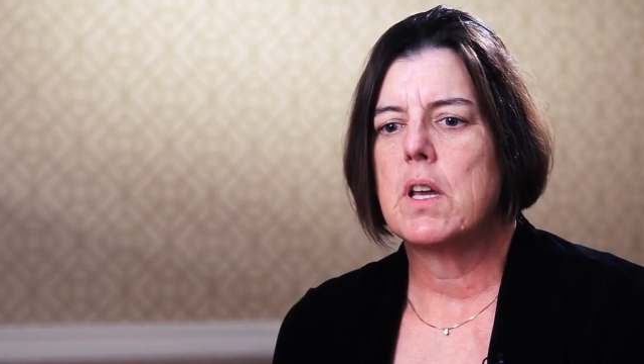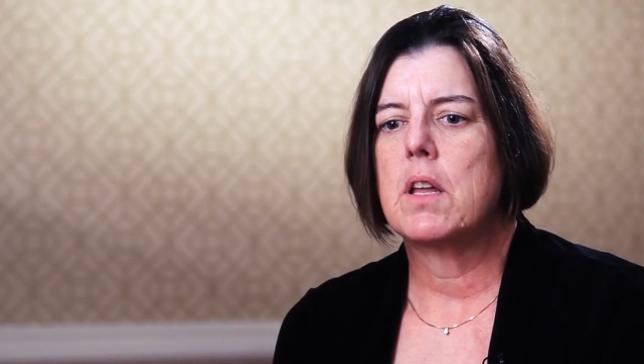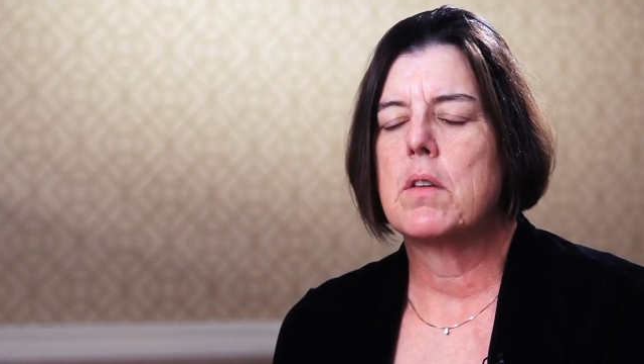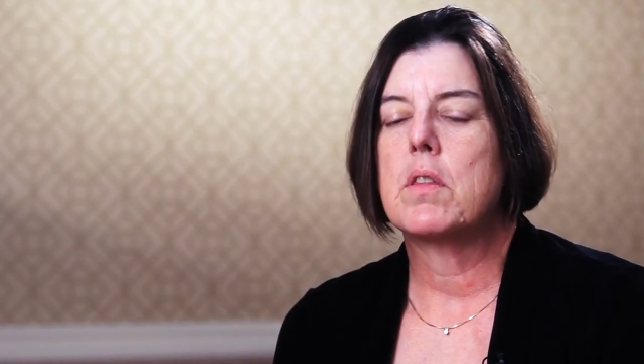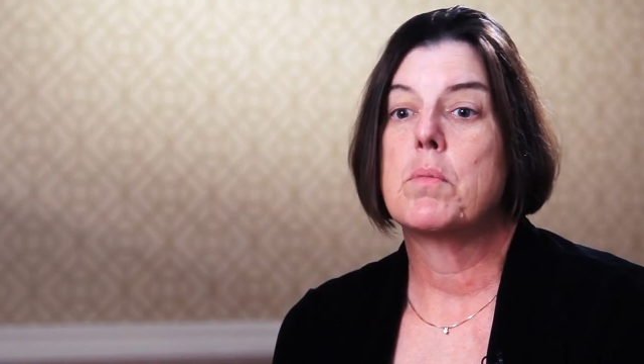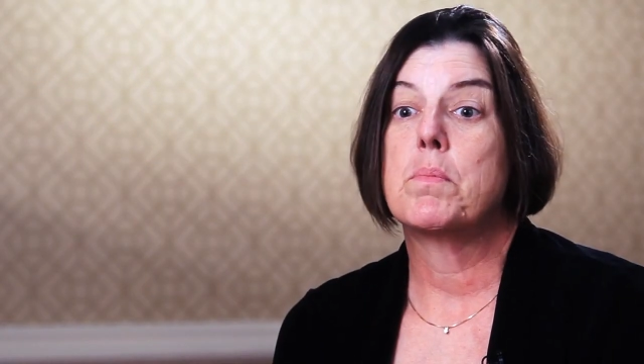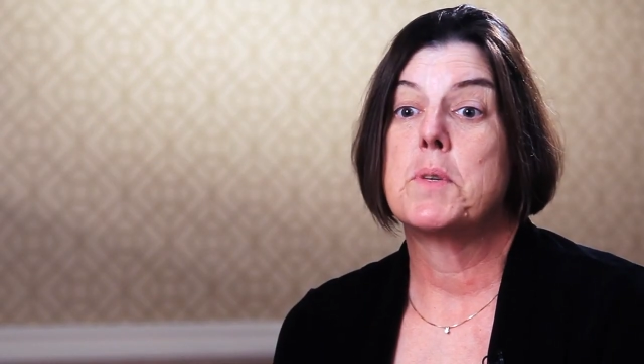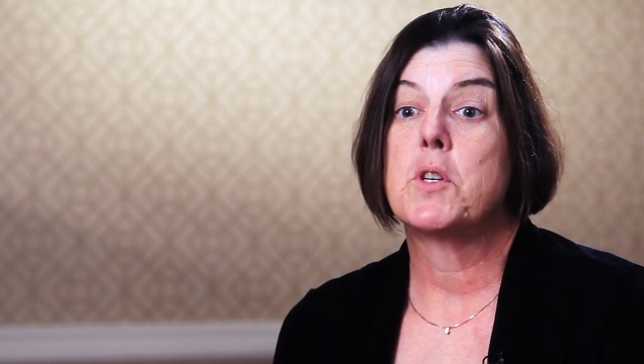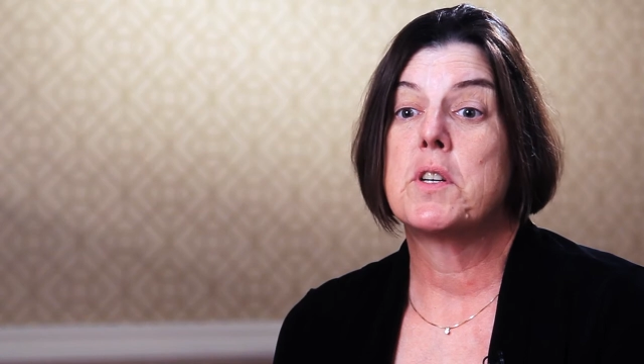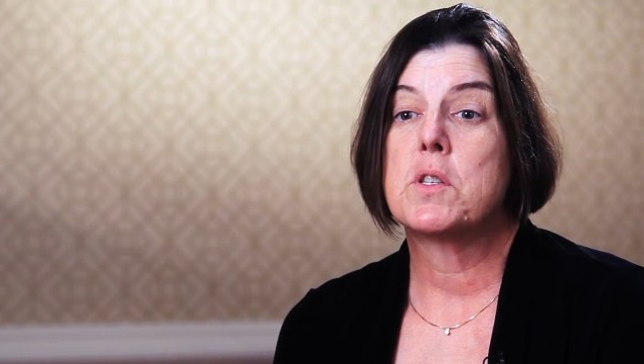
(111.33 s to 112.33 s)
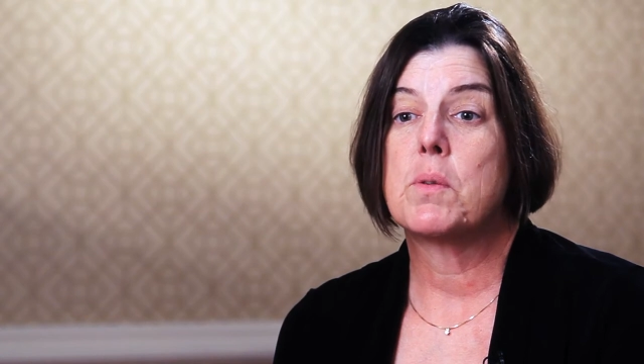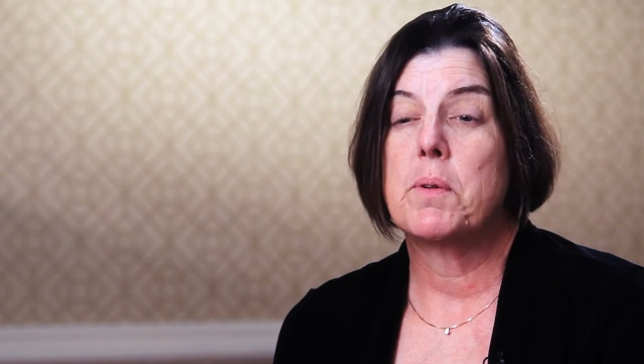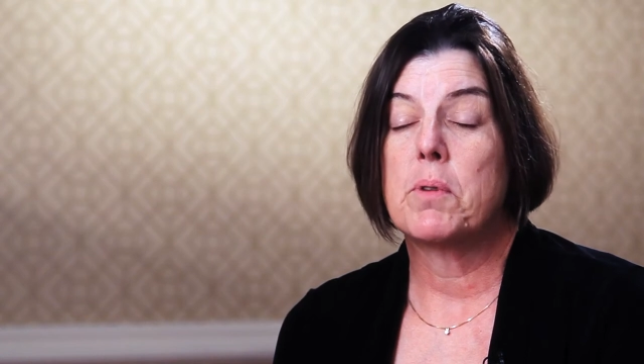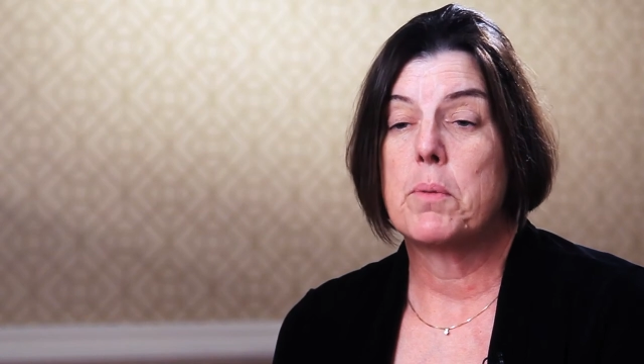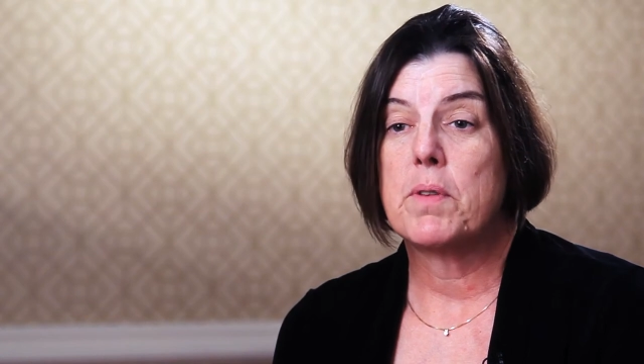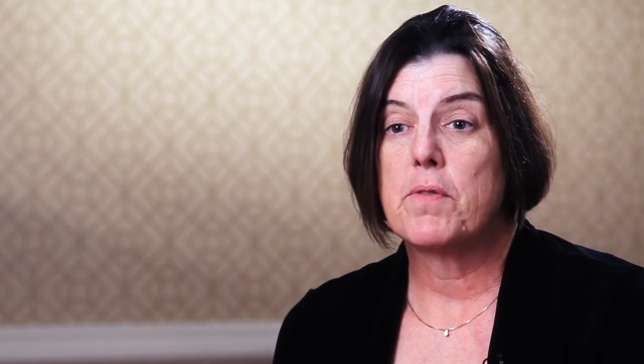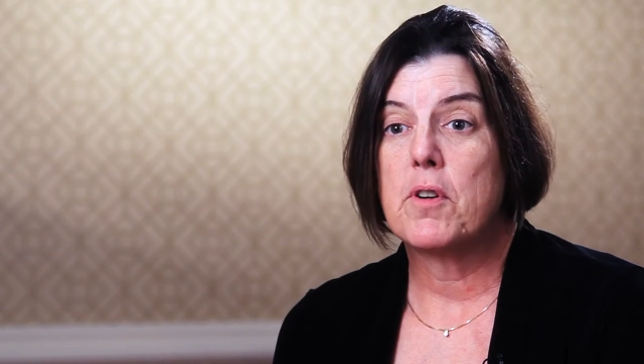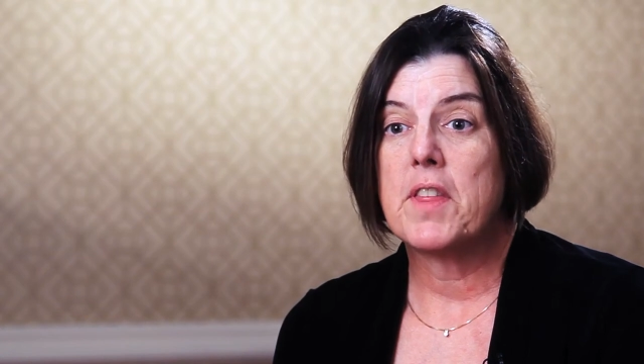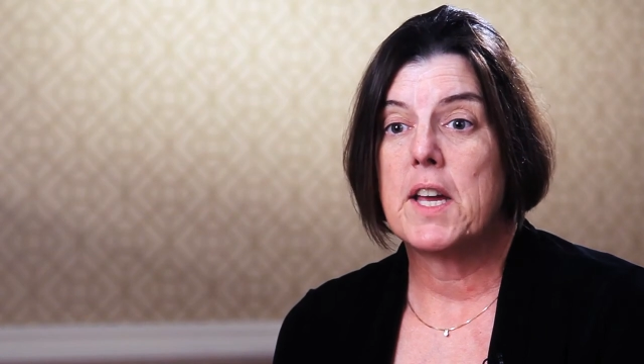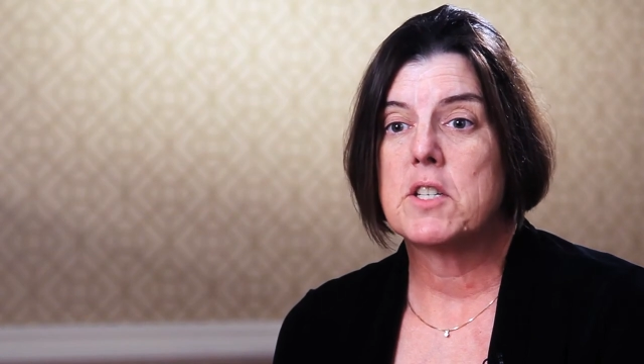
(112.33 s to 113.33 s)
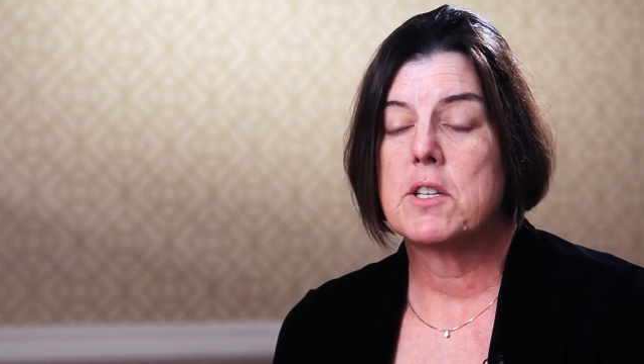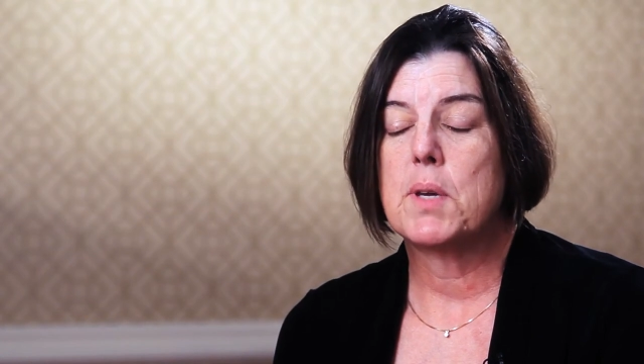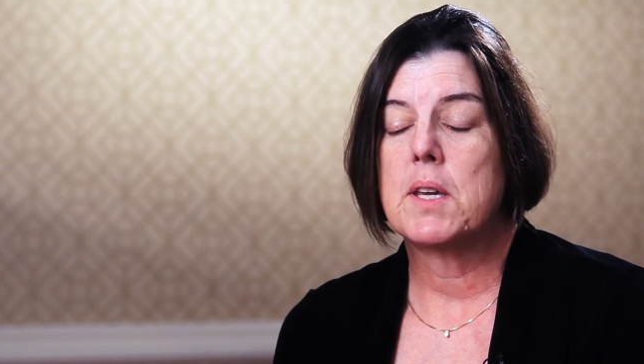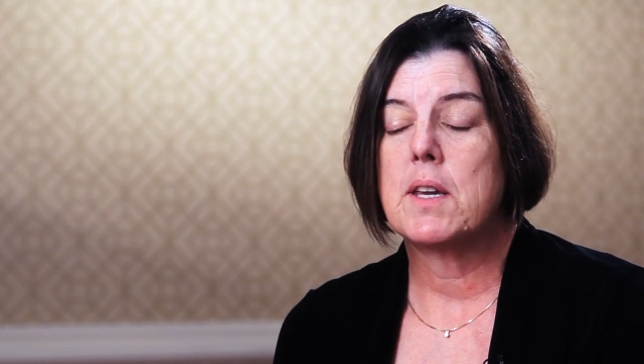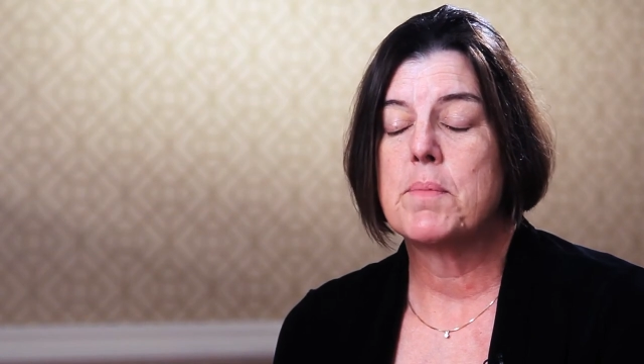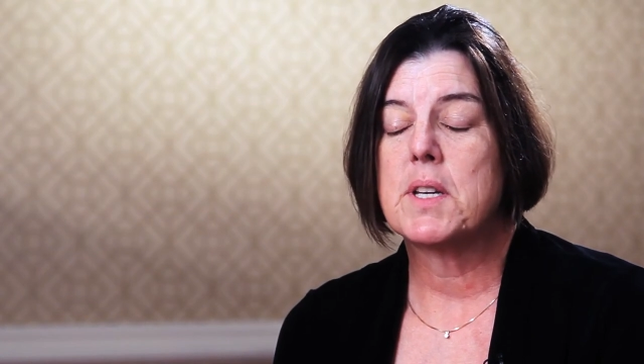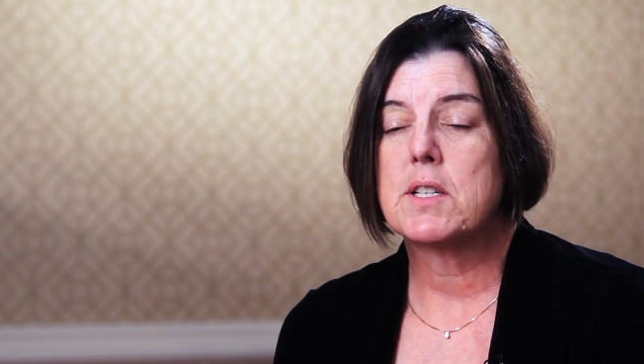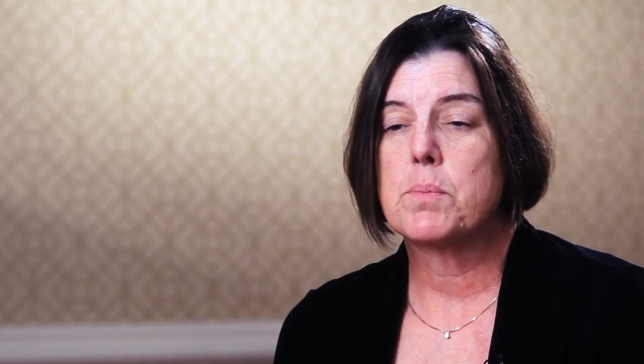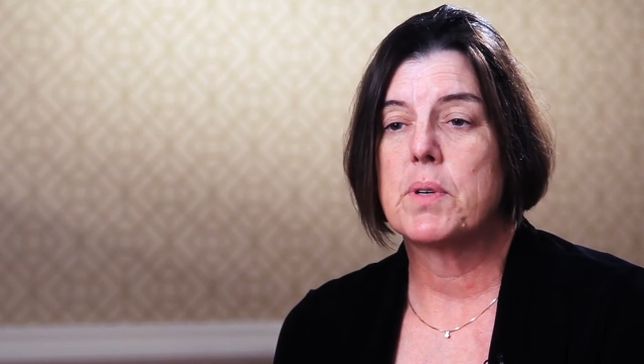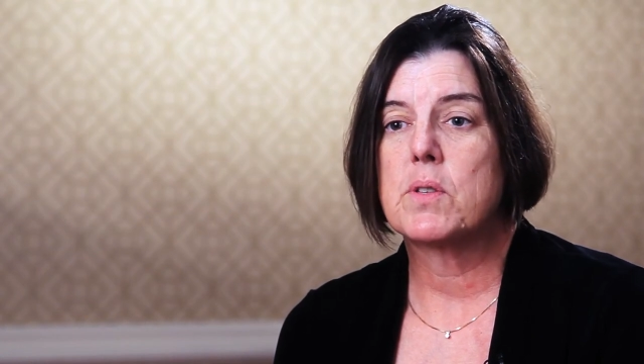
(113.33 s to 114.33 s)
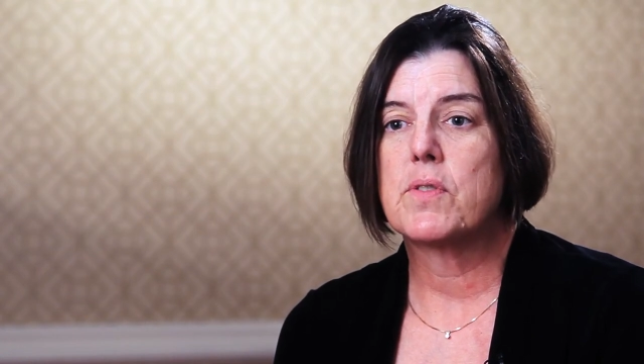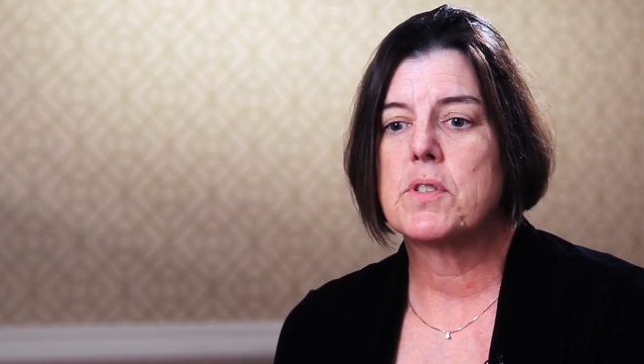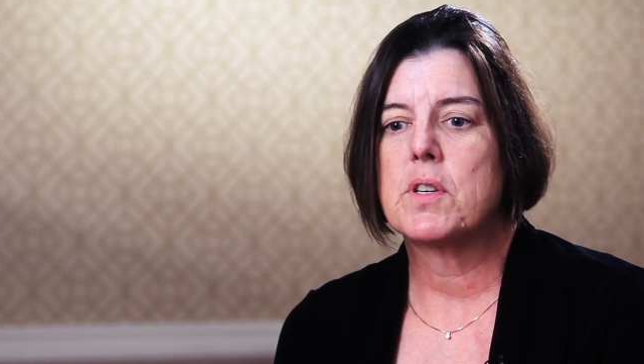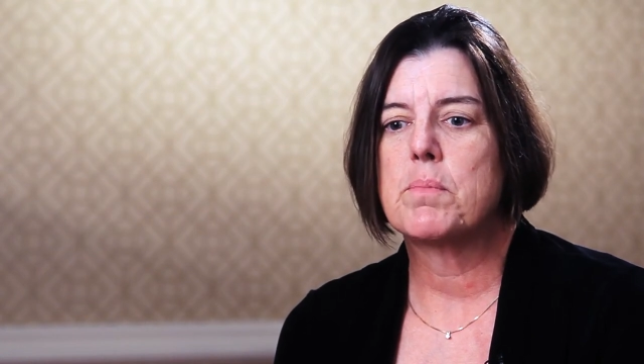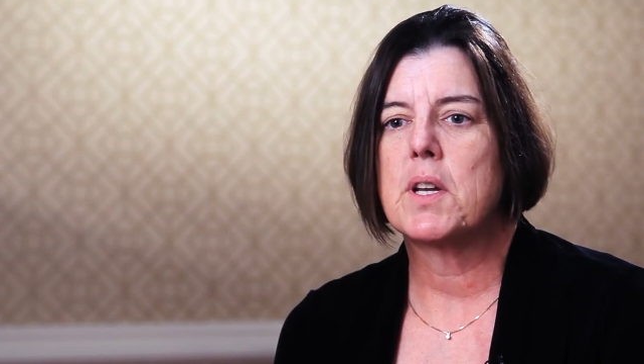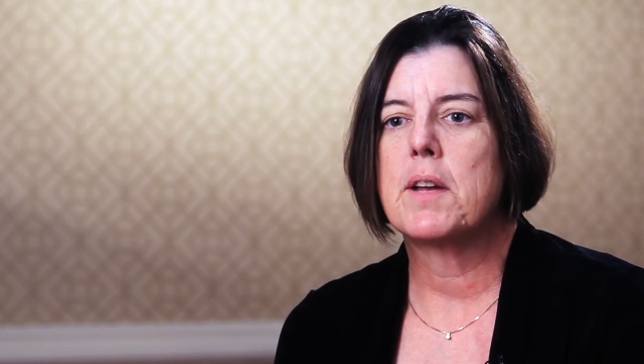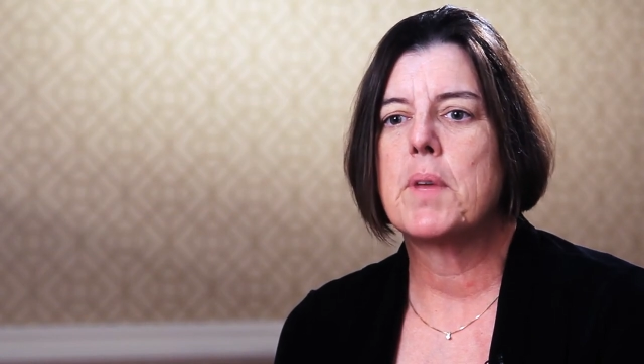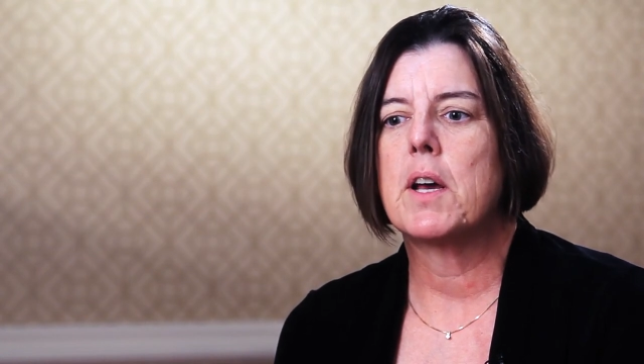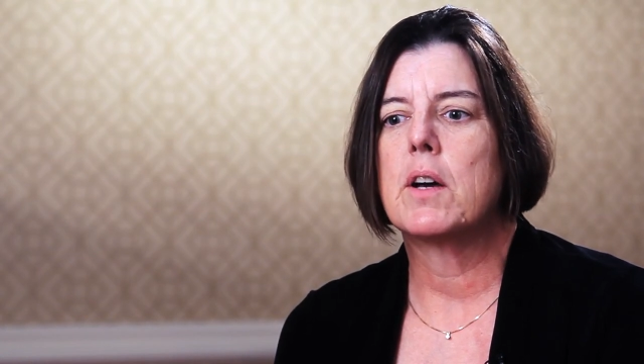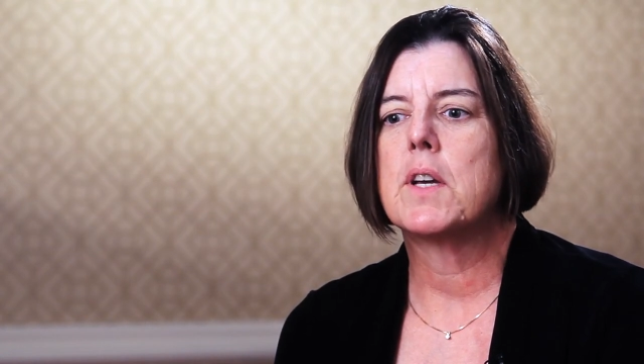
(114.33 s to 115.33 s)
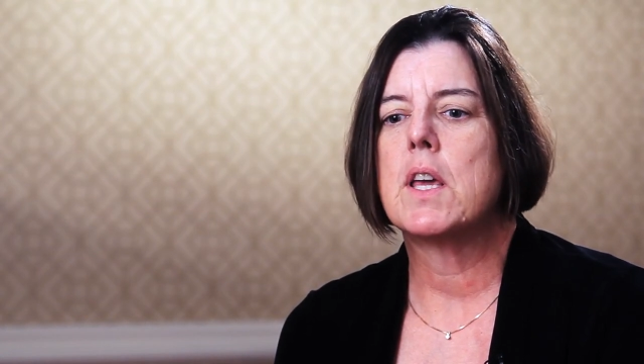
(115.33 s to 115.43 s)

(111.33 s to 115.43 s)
and the materials that we wrote before they actually became textbooks for some time now.